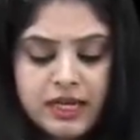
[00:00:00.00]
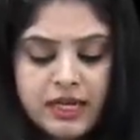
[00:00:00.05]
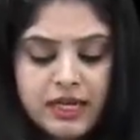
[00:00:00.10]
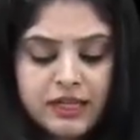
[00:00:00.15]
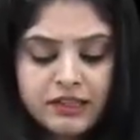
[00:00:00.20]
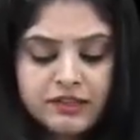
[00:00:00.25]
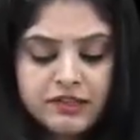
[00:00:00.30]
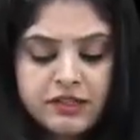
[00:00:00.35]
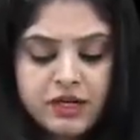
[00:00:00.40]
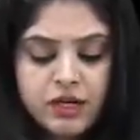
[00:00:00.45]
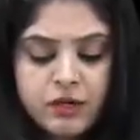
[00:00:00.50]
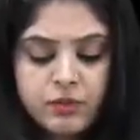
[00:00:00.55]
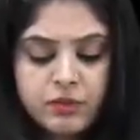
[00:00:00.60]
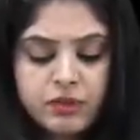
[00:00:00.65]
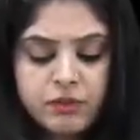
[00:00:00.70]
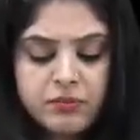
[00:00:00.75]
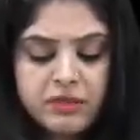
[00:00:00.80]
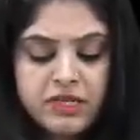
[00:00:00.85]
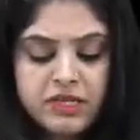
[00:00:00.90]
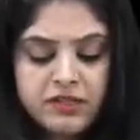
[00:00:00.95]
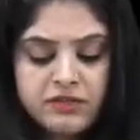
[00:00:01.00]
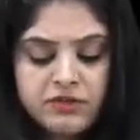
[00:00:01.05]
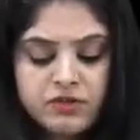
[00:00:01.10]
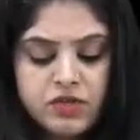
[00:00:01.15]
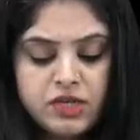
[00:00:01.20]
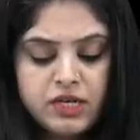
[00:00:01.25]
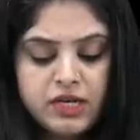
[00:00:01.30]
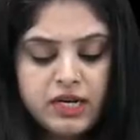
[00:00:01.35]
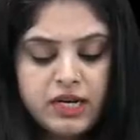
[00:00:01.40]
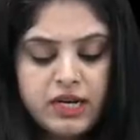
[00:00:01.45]
Let's start with
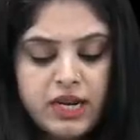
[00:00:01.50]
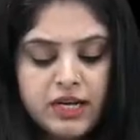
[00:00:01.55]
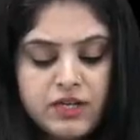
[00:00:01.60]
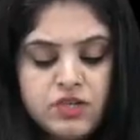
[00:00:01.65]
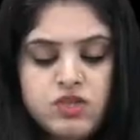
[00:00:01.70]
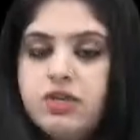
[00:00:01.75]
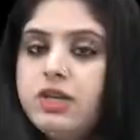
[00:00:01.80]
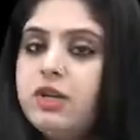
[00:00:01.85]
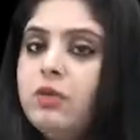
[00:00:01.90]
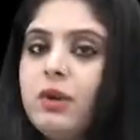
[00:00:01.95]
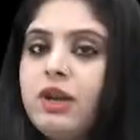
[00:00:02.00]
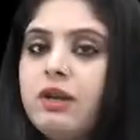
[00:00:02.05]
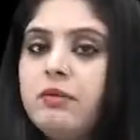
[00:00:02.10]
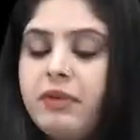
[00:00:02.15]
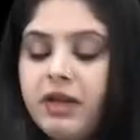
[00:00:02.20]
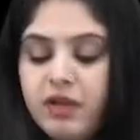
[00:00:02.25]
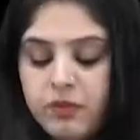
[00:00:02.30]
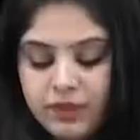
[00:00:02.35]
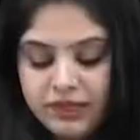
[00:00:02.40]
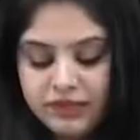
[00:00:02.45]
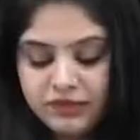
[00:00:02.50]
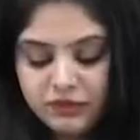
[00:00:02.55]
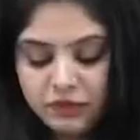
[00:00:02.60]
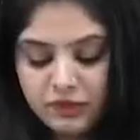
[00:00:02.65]
PSGN and IgA one by one.